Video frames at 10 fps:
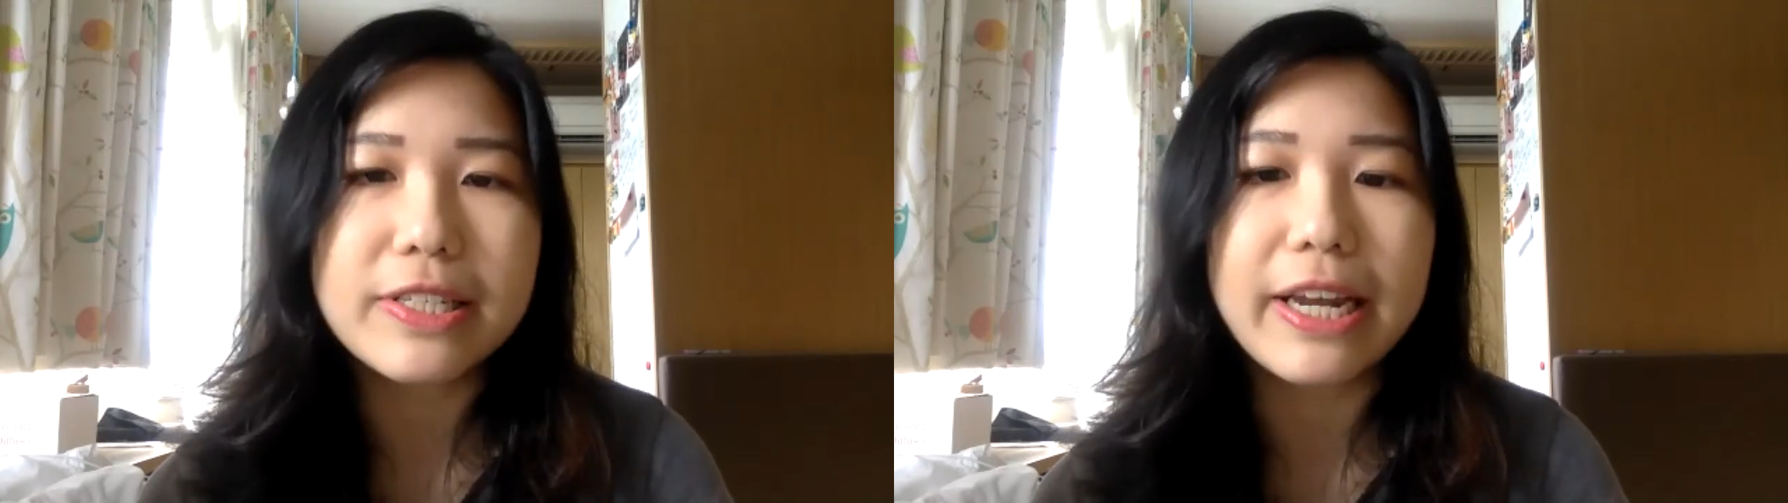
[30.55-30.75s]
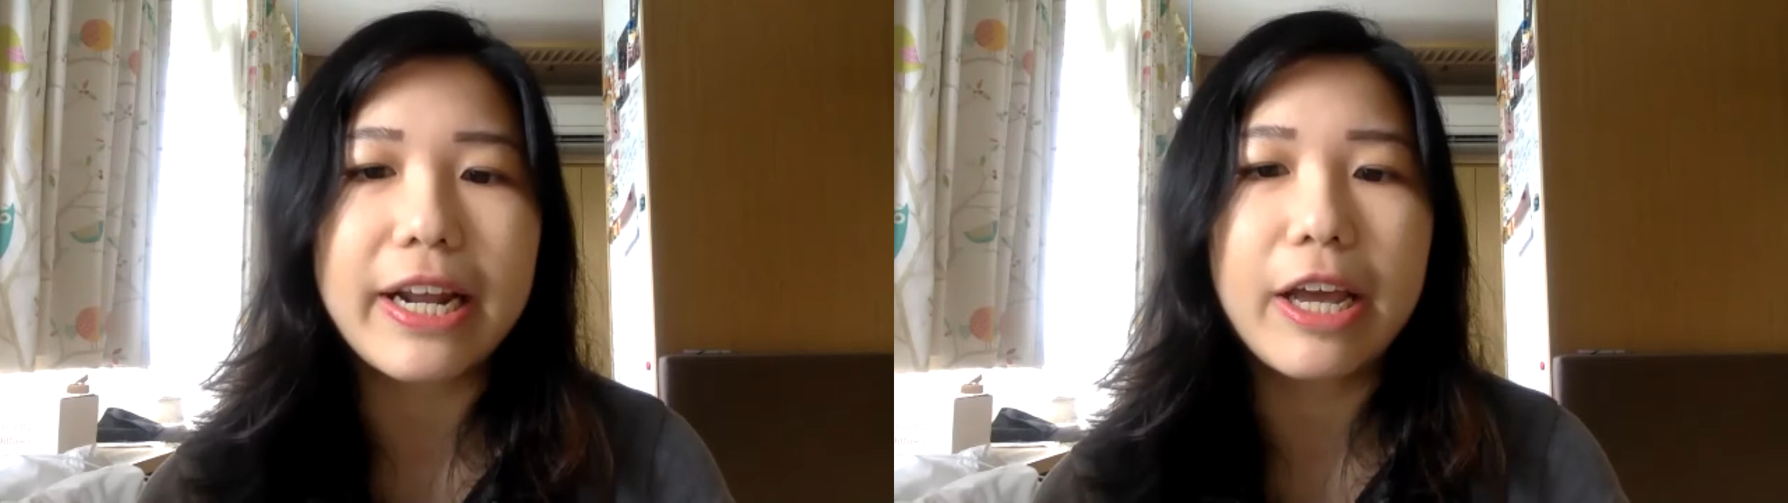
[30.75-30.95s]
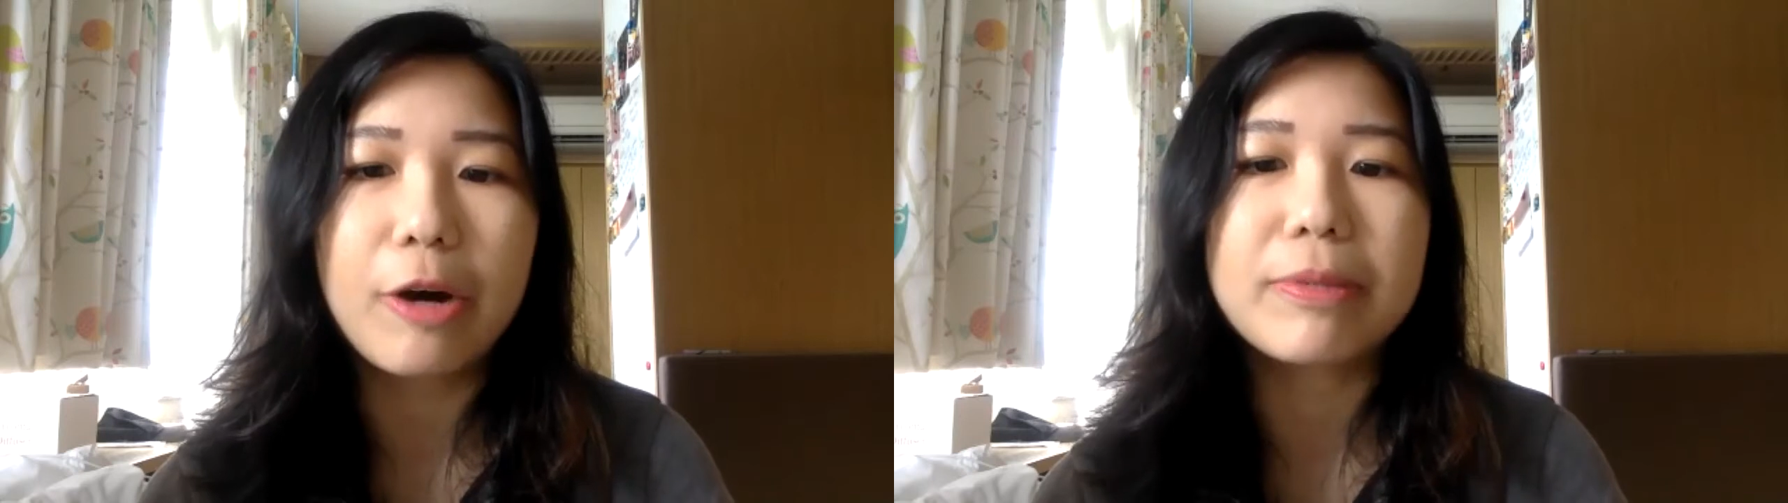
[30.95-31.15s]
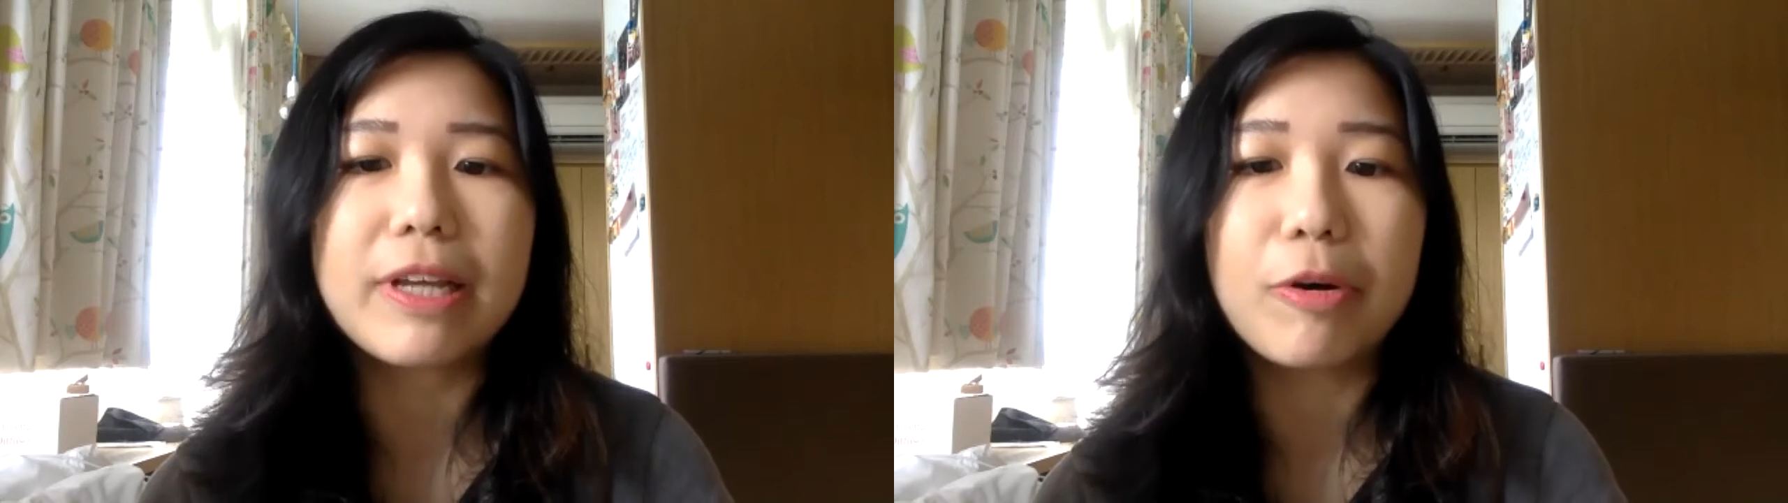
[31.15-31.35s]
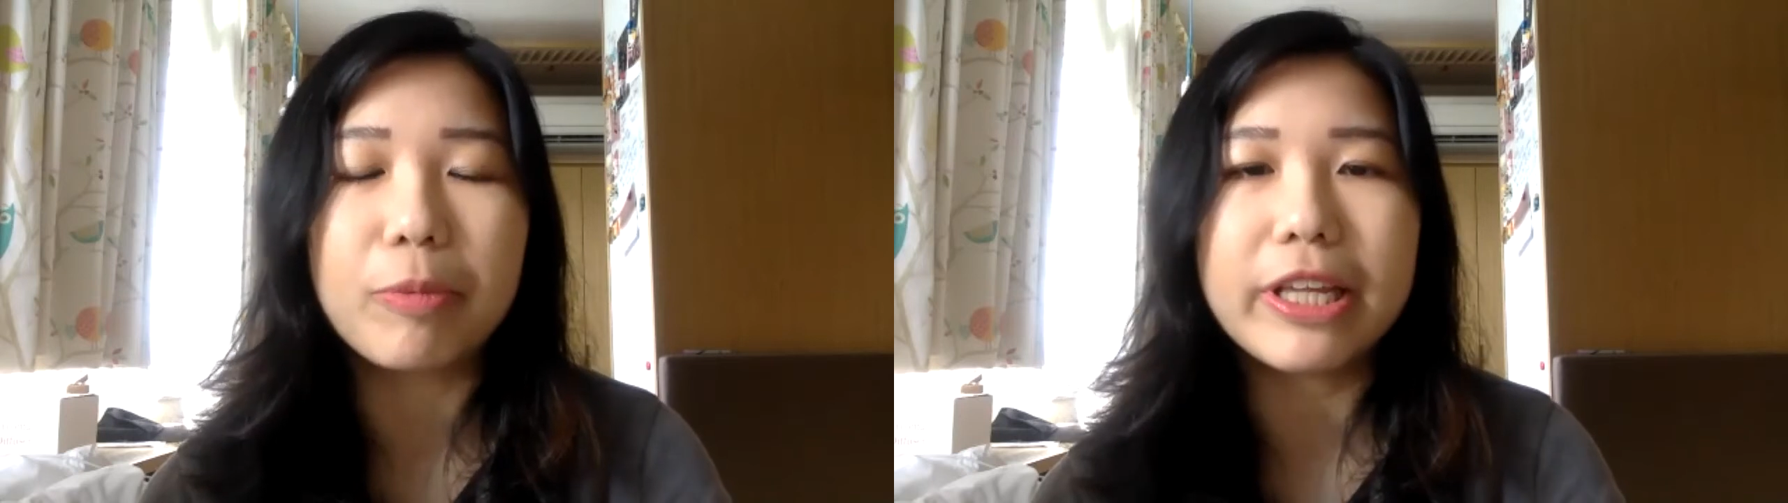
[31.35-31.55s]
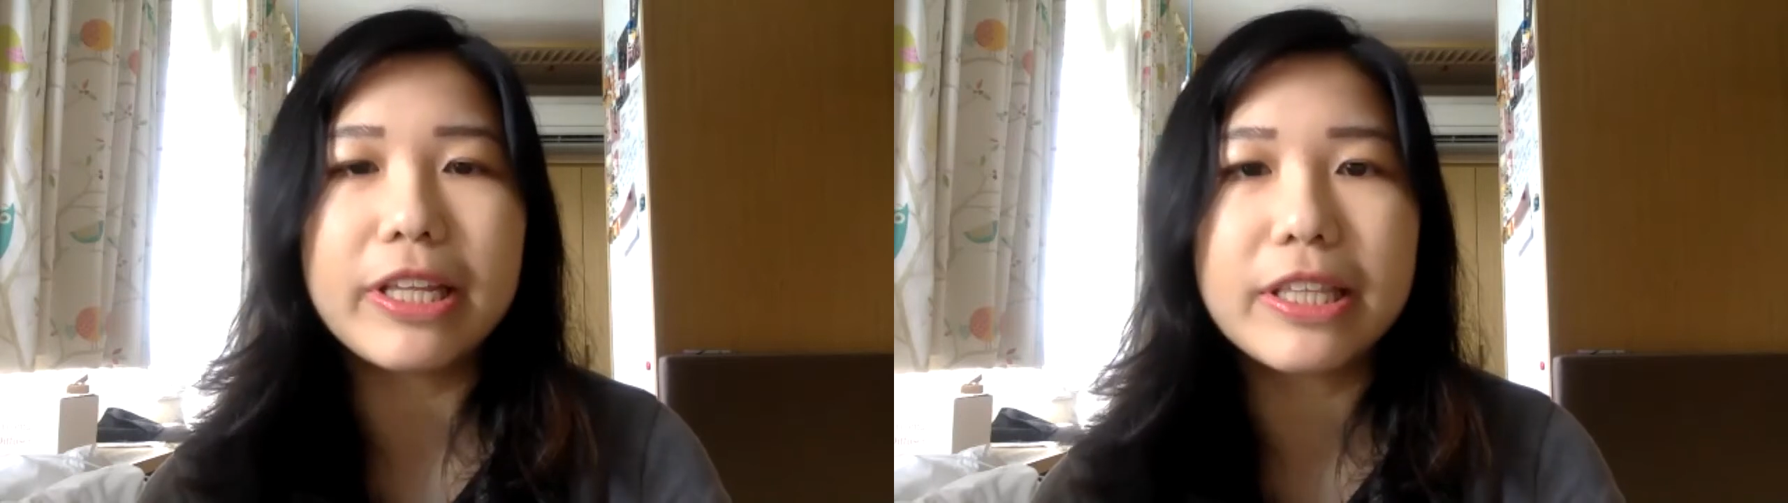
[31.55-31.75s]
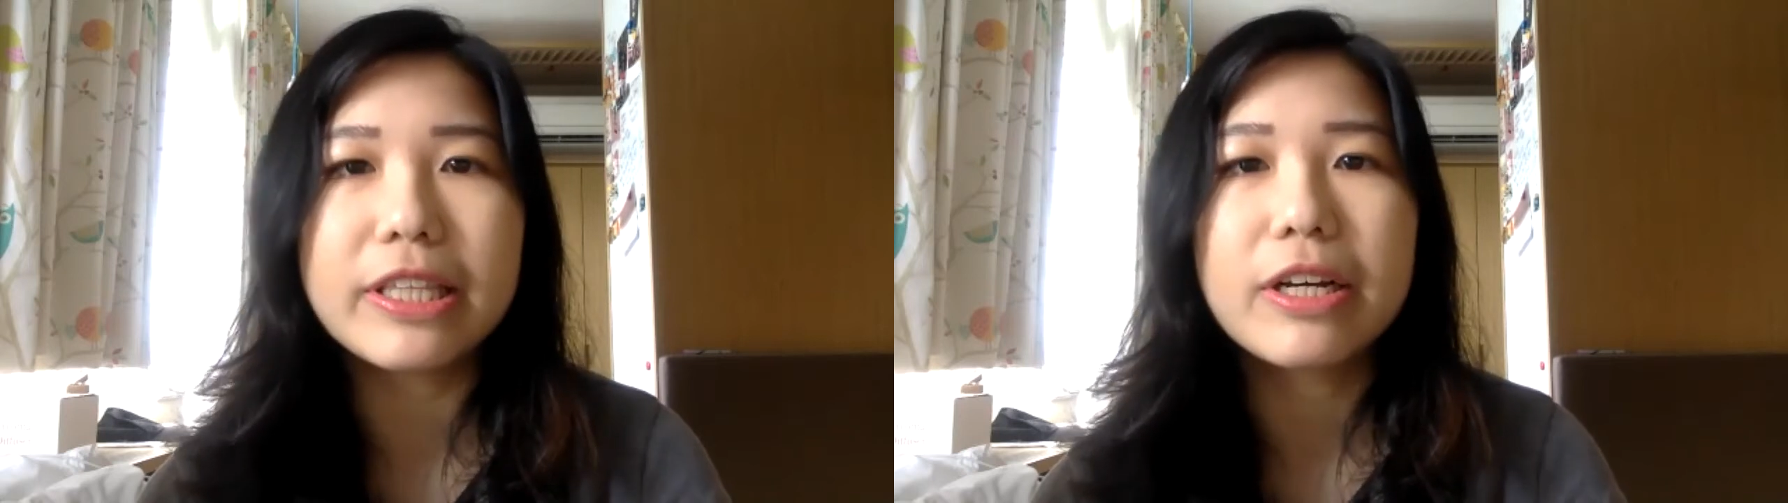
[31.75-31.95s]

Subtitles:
that I helped out with